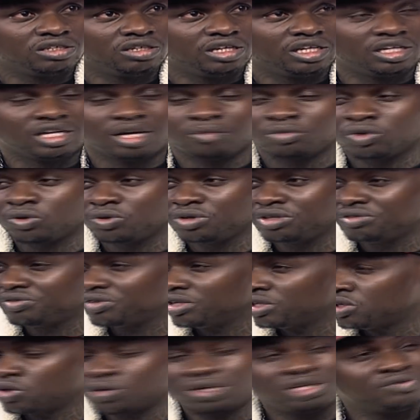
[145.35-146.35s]
And I'm
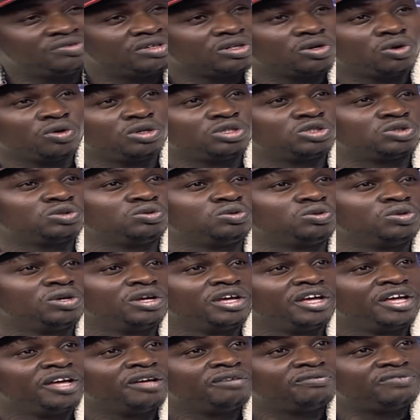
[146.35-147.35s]
not even going to
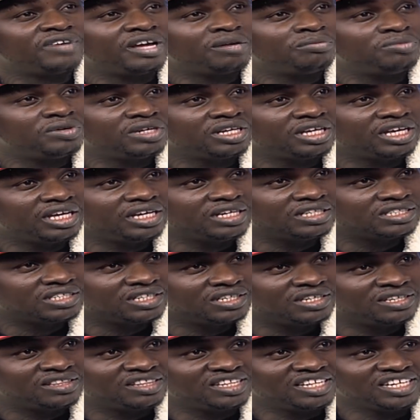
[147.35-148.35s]
fabricate
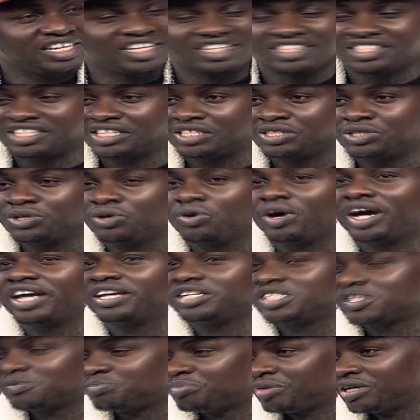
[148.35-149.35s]
anything and tell you, oh, I
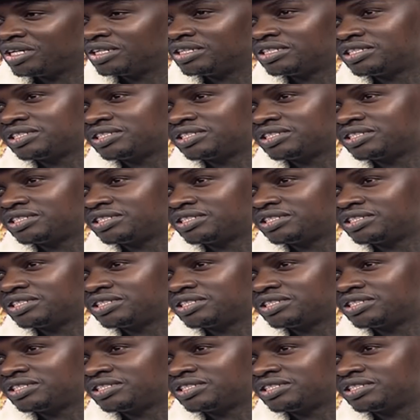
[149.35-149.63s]
spent